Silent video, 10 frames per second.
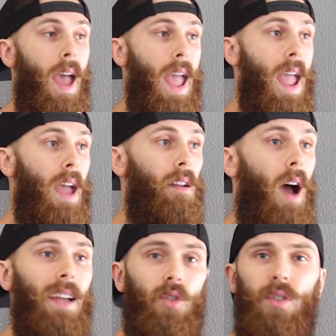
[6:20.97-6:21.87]

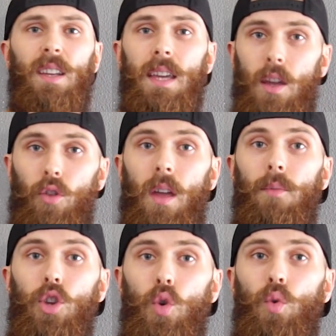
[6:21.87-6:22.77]
and I start to hear
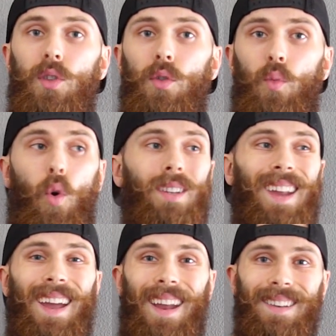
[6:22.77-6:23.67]
them use those words,
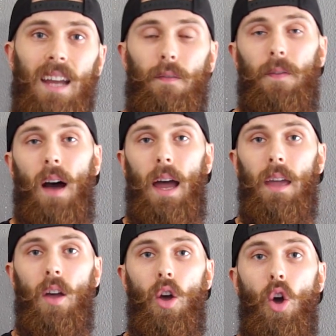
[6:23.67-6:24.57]
and I can identify